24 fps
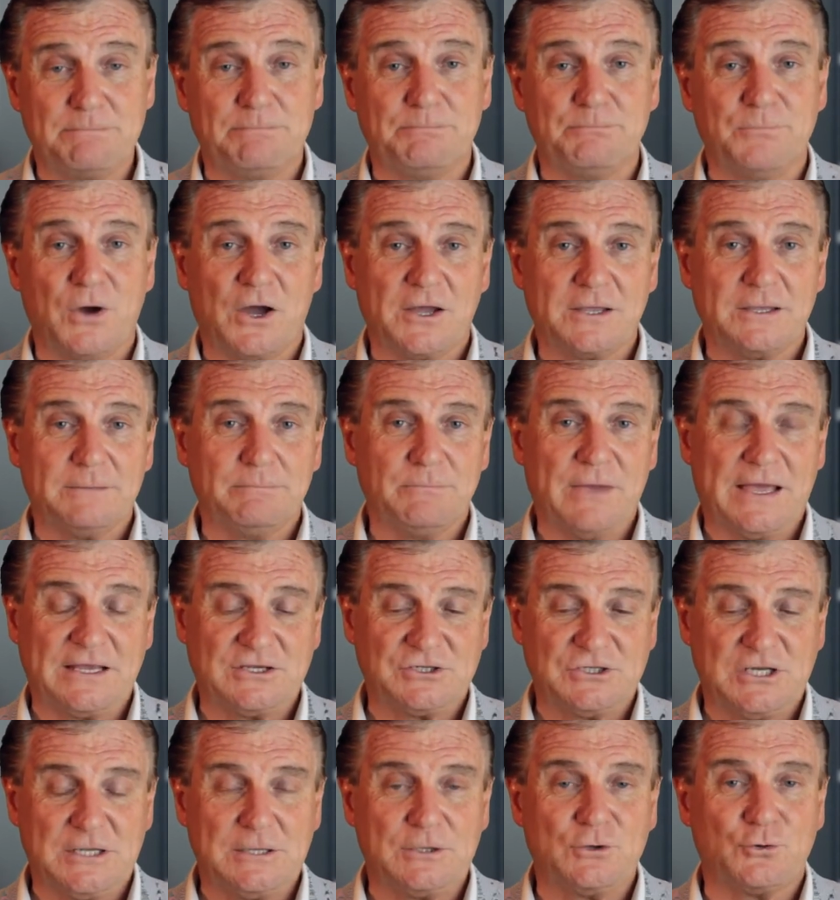by
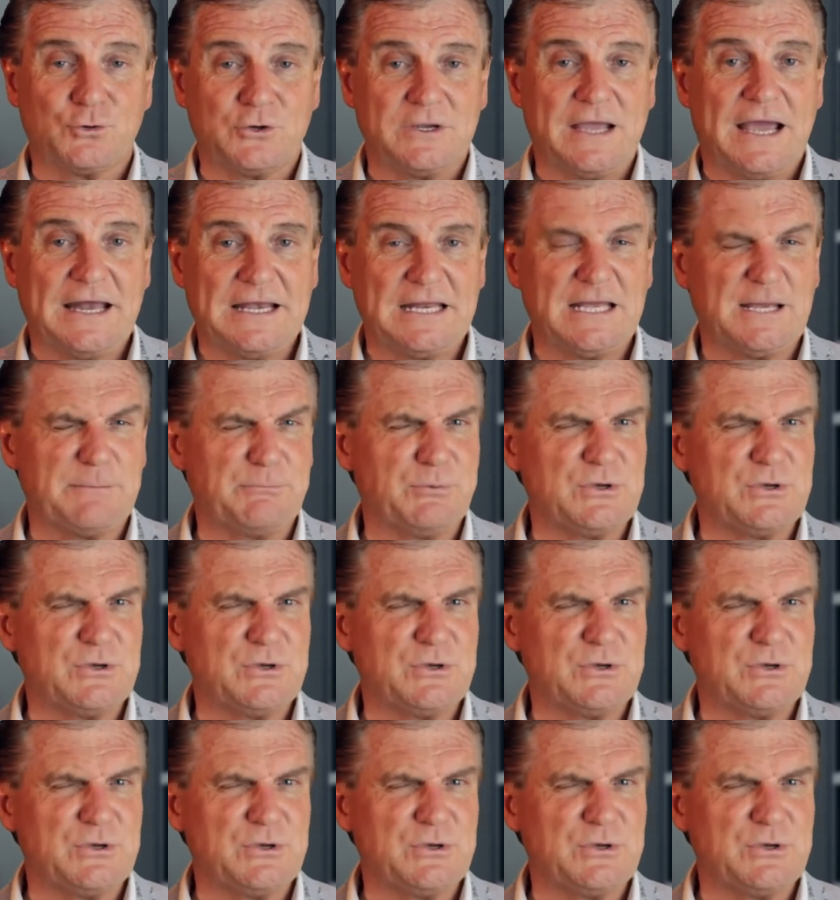actually creating a